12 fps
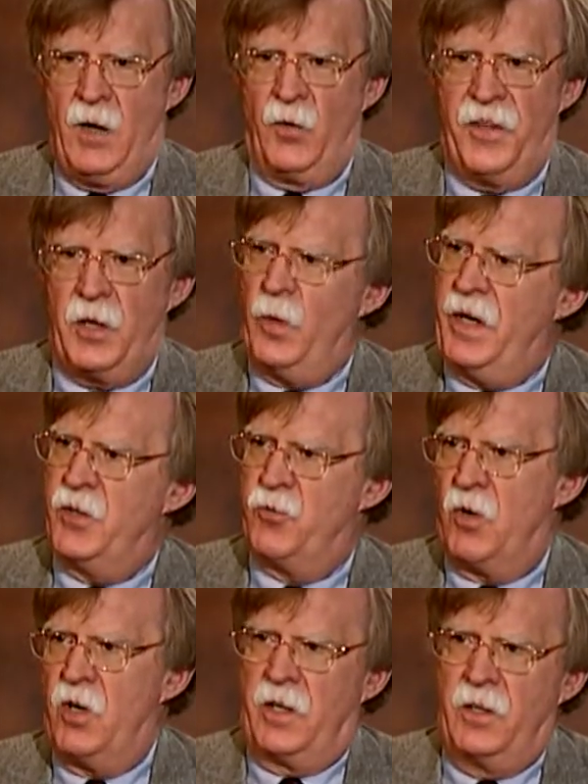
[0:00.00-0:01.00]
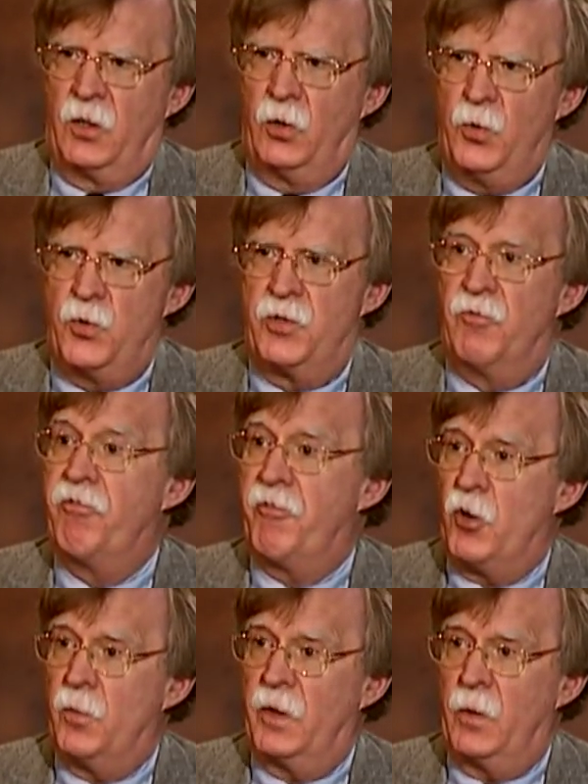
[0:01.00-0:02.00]
I don't think we can draw a conclusion
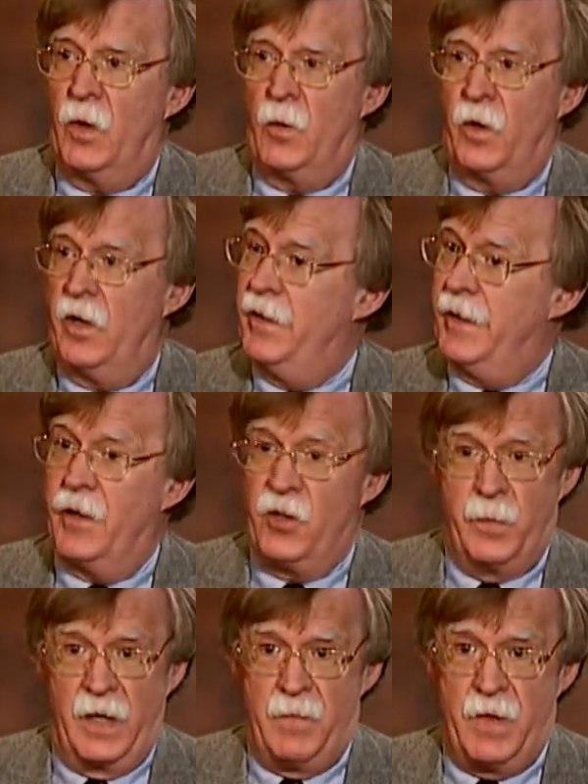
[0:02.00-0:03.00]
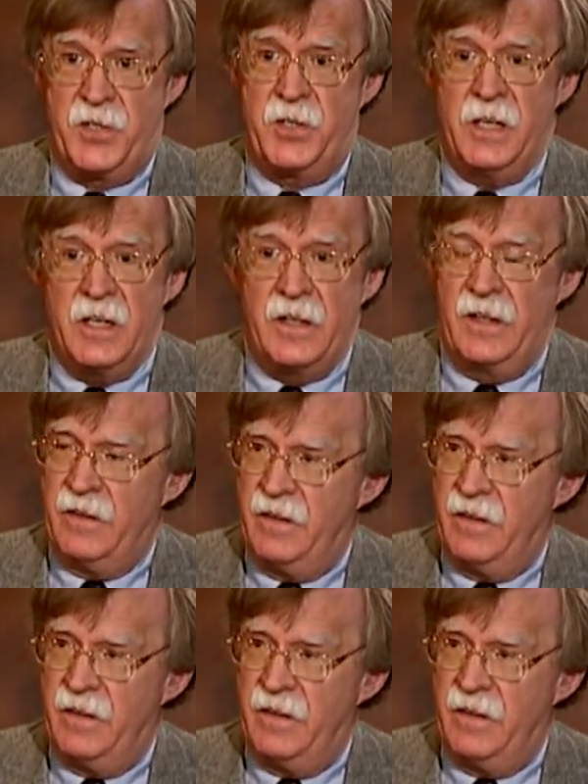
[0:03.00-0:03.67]
firmly one way or the other, but I must tell you